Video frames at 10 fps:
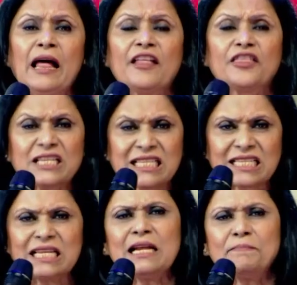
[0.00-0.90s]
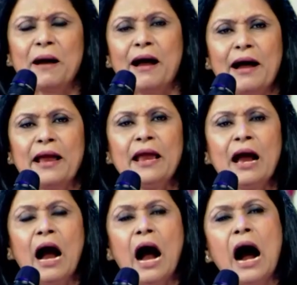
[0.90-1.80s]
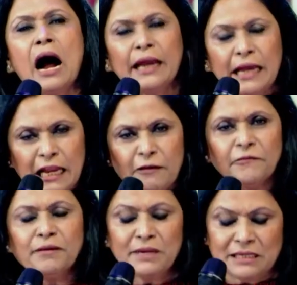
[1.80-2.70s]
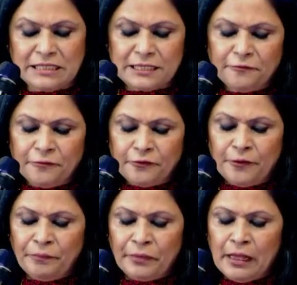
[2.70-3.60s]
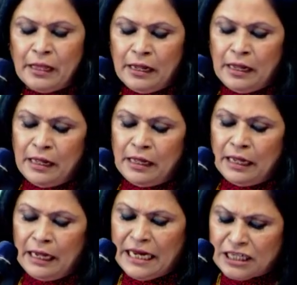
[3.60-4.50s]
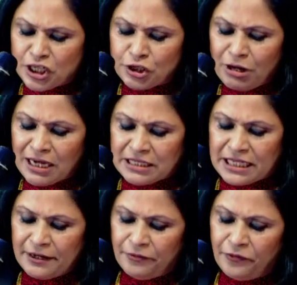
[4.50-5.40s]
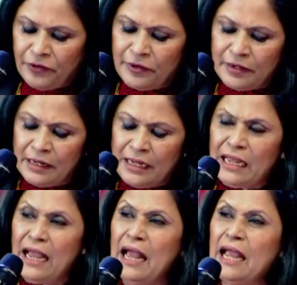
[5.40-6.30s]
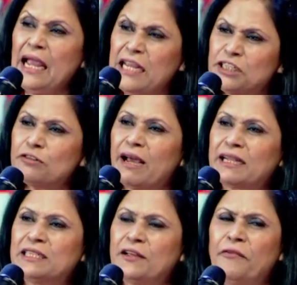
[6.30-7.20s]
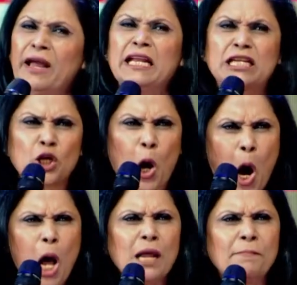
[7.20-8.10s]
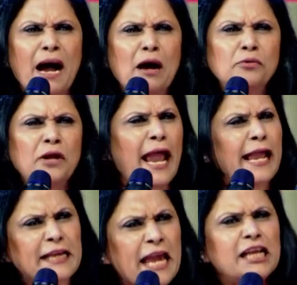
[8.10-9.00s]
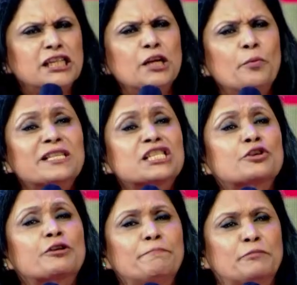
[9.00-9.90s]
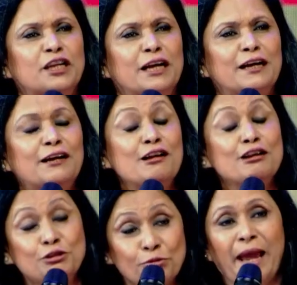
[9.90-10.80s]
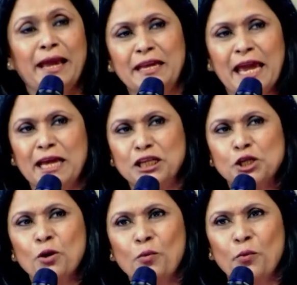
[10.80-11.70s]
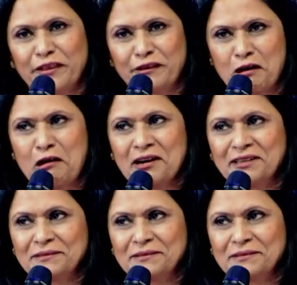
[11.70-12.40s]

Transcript: The syllabi are informative, instructive, interactive, and it's all about engaging with Scripture to engage with God.